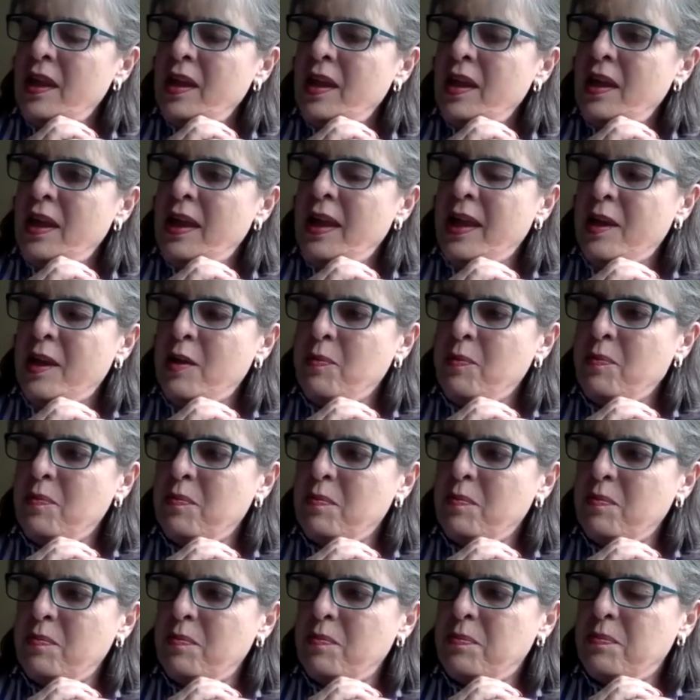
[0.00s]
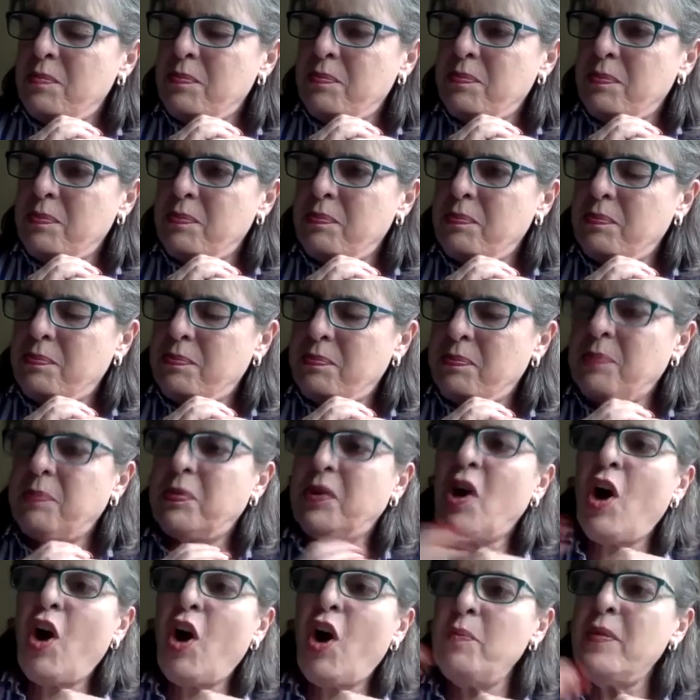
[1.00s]
um,
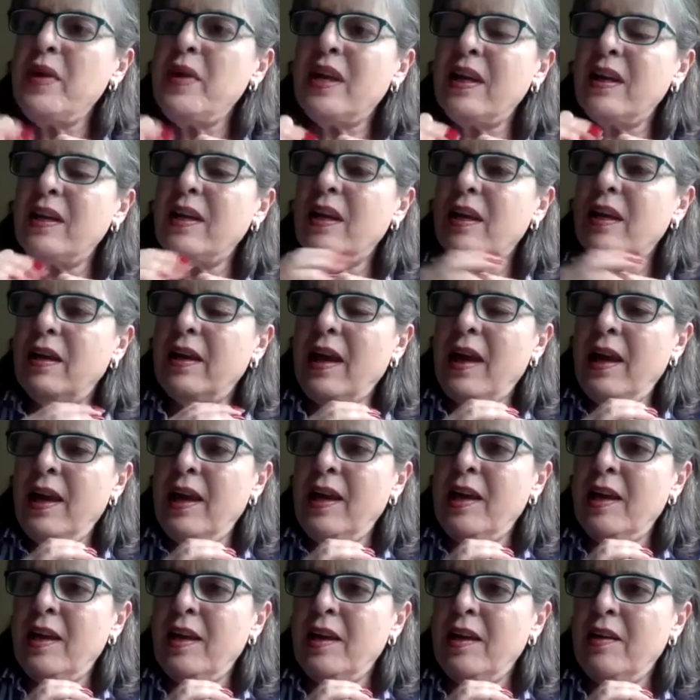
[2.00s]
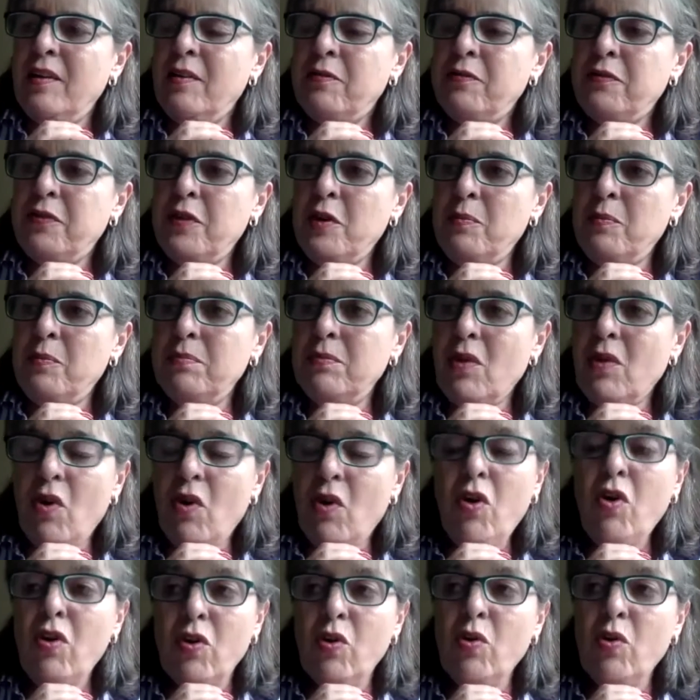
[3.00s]
coming from
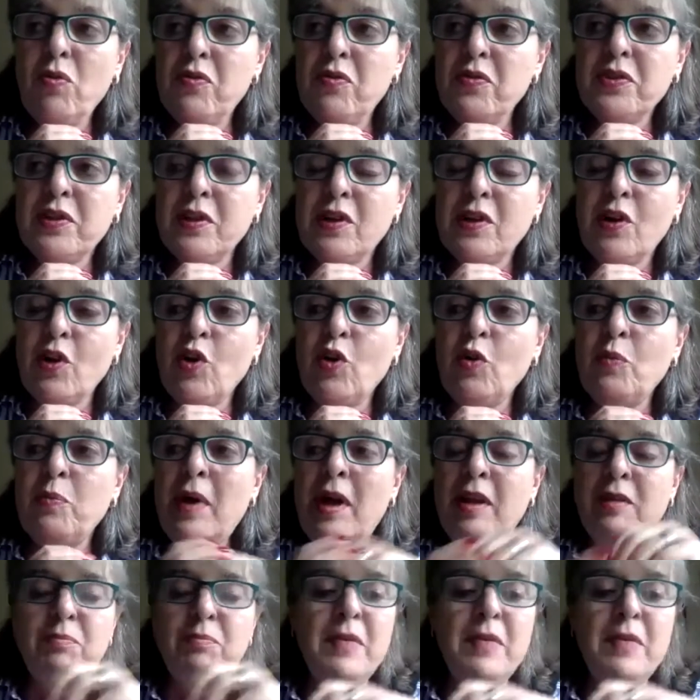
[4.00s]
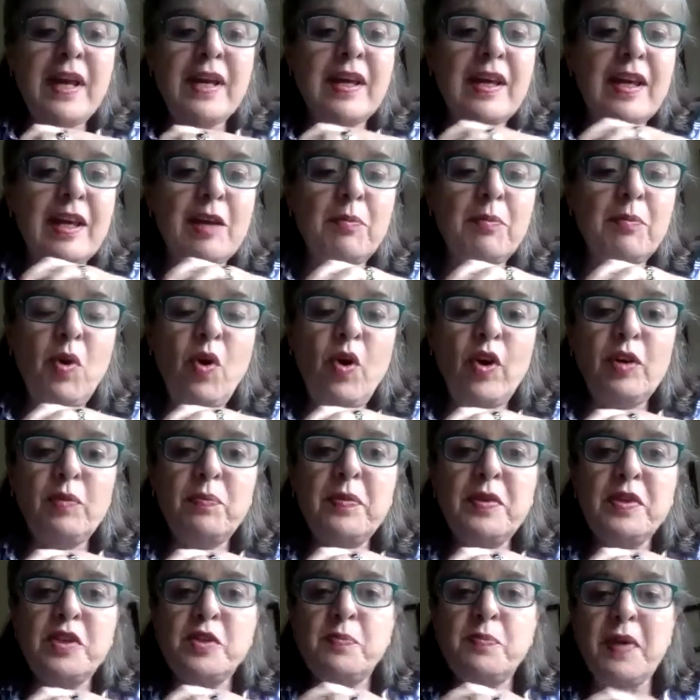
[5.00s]
all over the globe and making
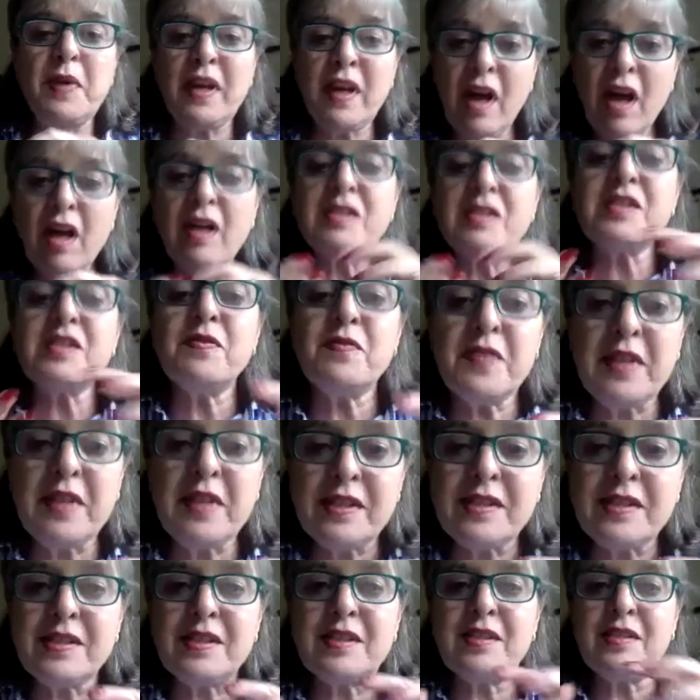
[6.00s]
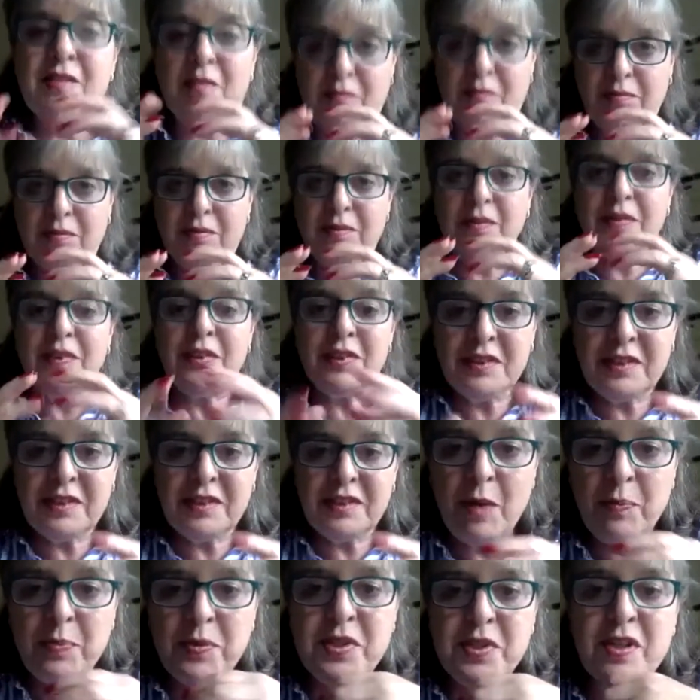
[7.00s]
appointments because of this
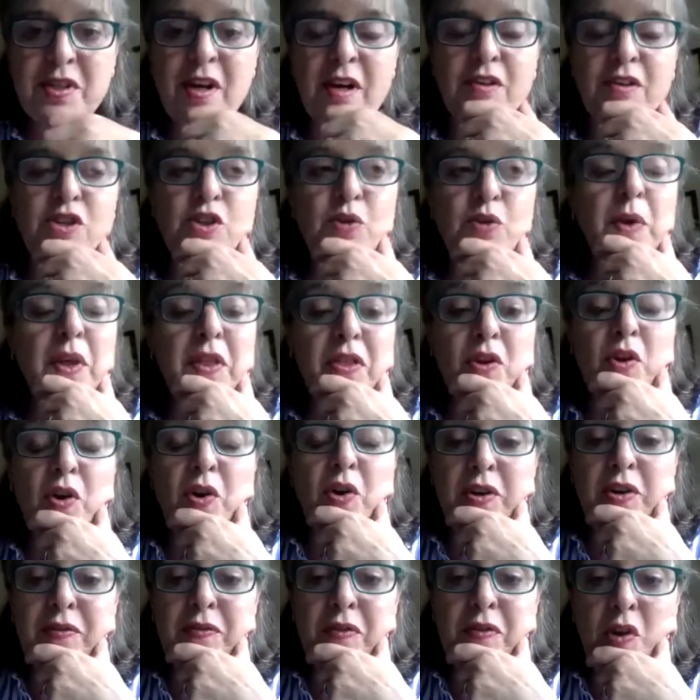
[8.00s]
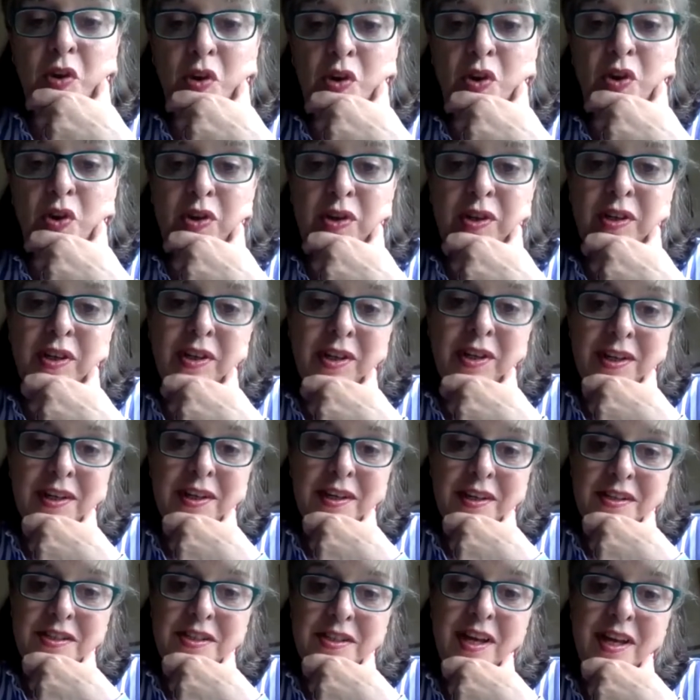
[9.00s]
stop start. So we thought of all
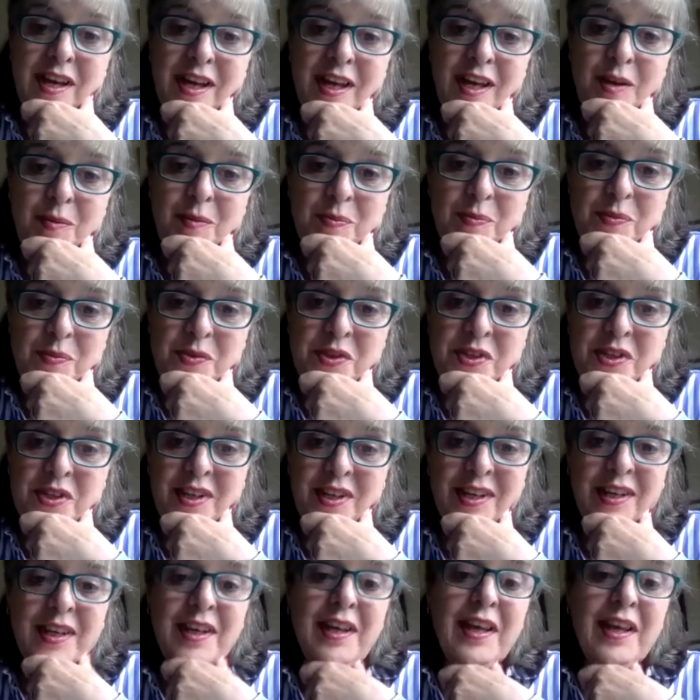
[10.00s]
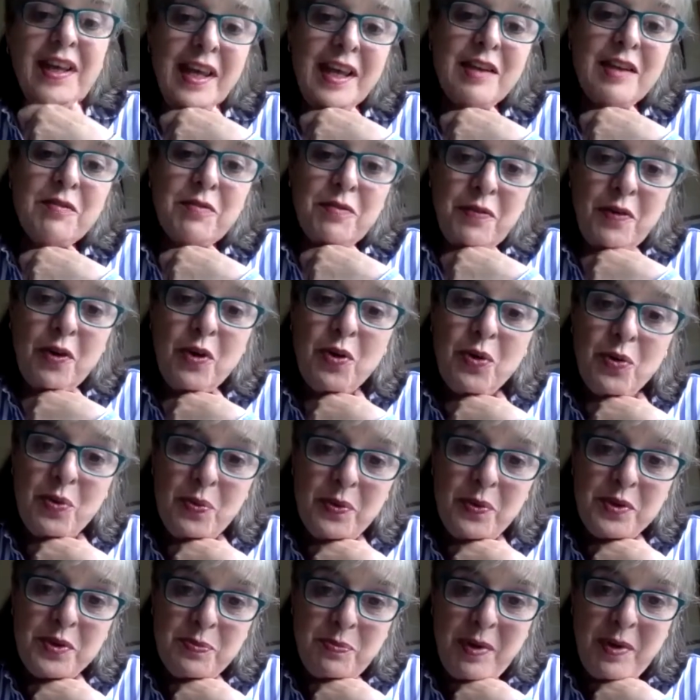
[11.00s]
times in flow
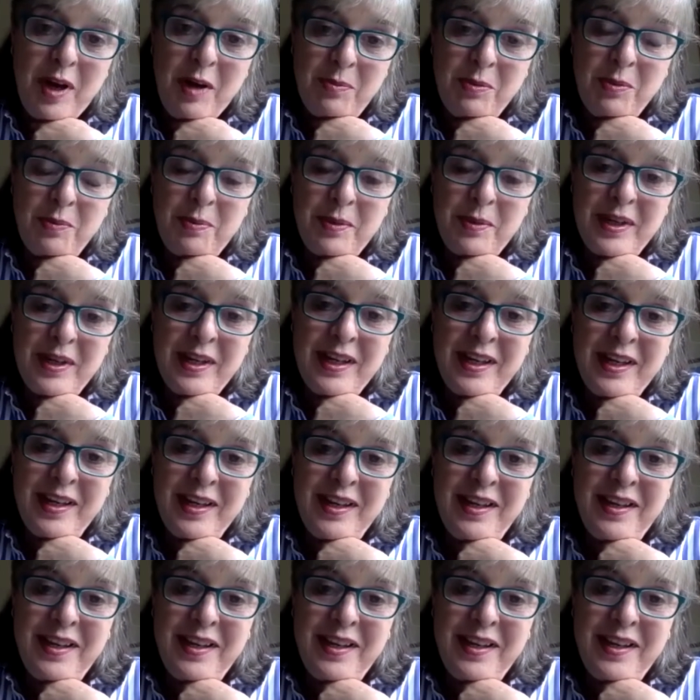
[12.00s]
was probably